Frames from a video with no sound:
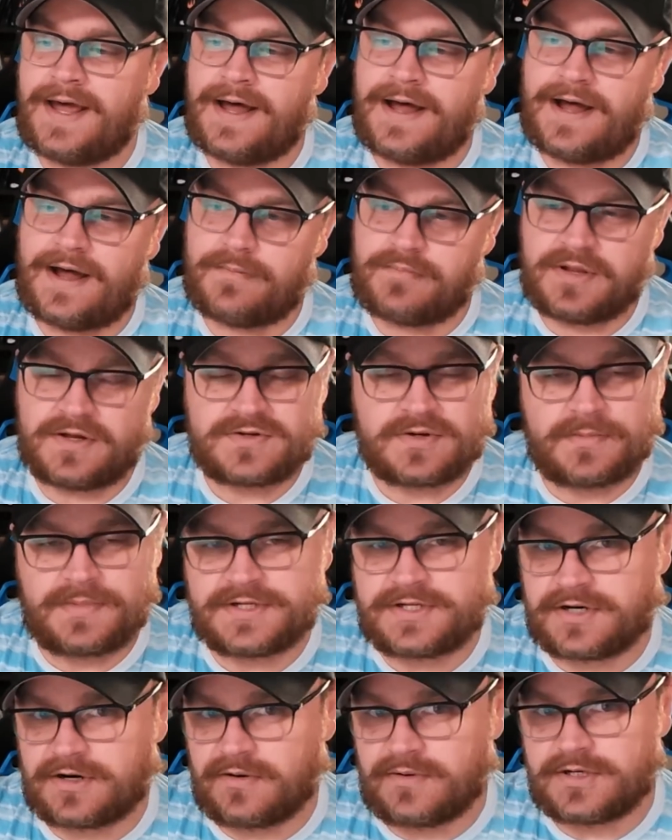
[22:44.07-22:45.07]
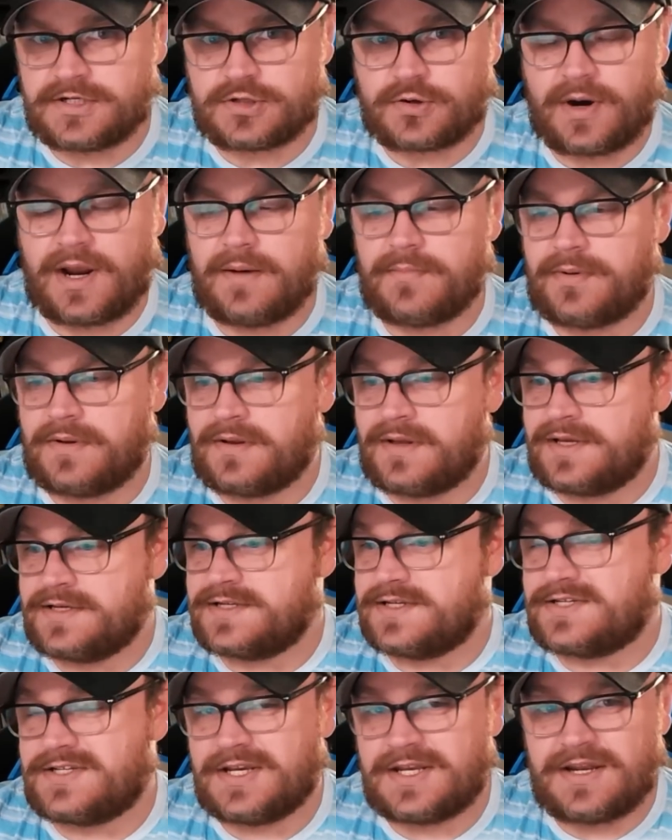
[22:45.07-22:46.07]
+1/+0 and Trample
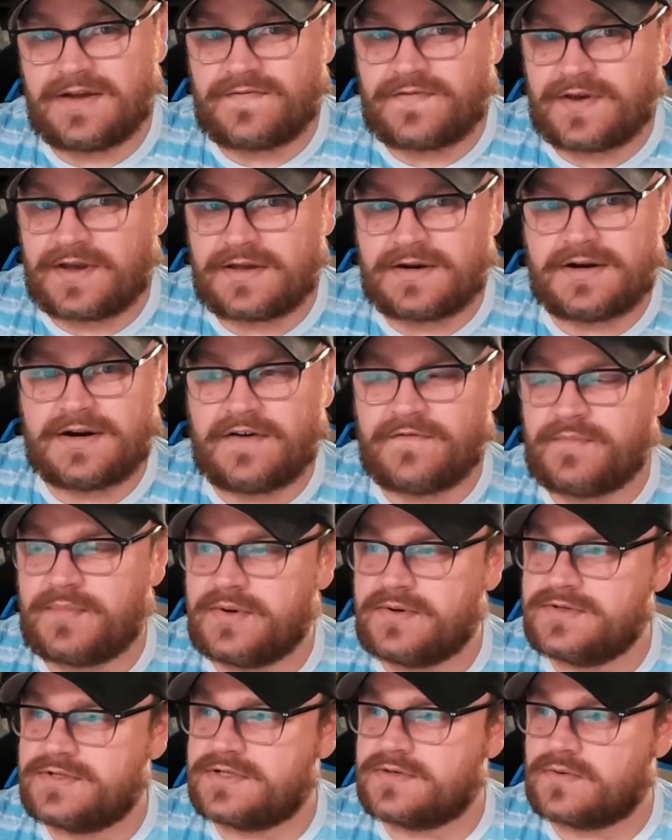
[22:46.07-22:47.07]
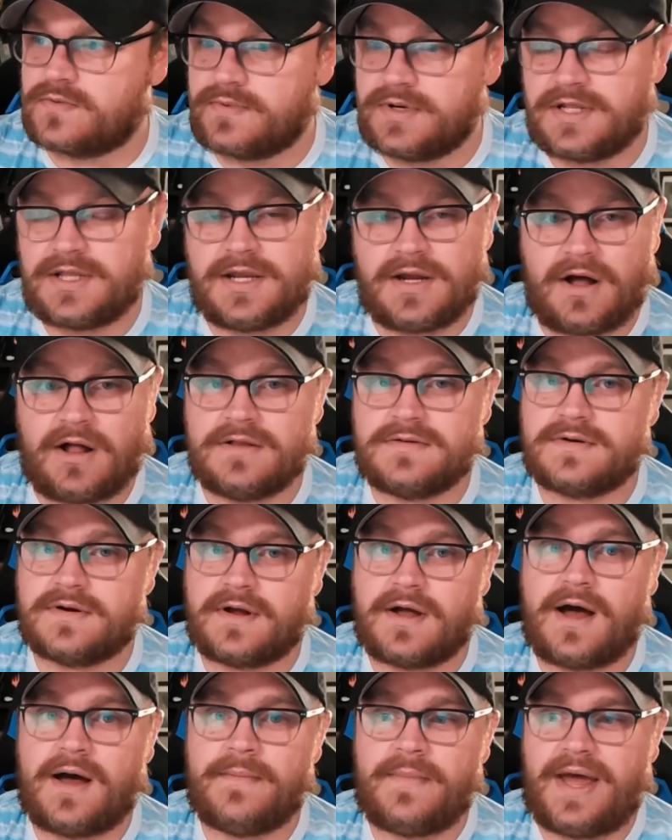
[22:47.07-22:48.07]
is a significant enough boost to really alter
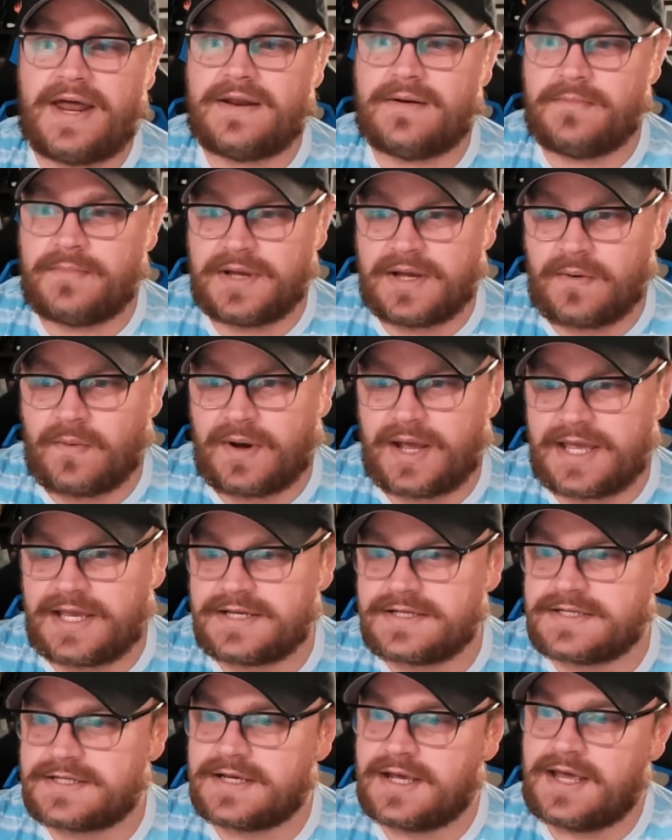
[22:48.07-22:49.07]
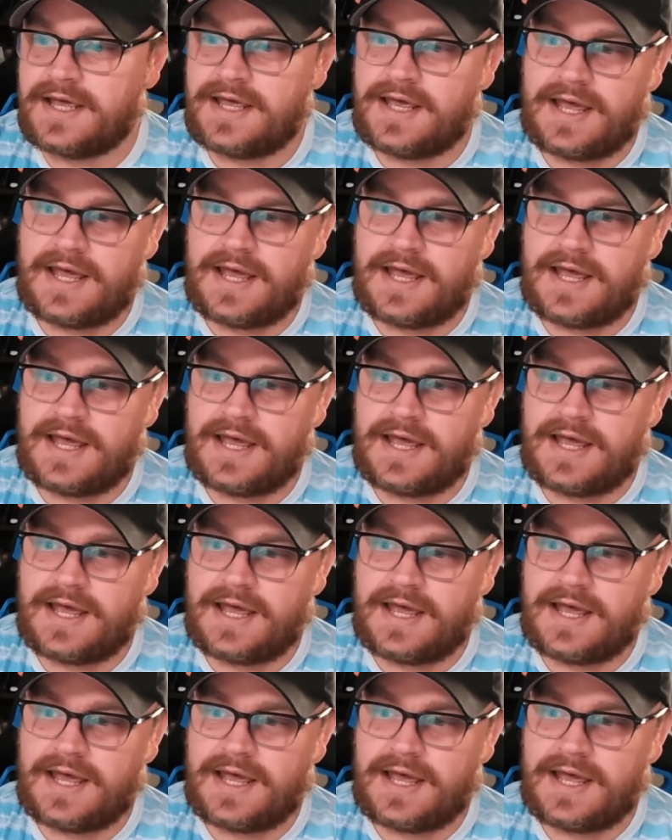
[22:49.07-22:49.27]
combat in big ways.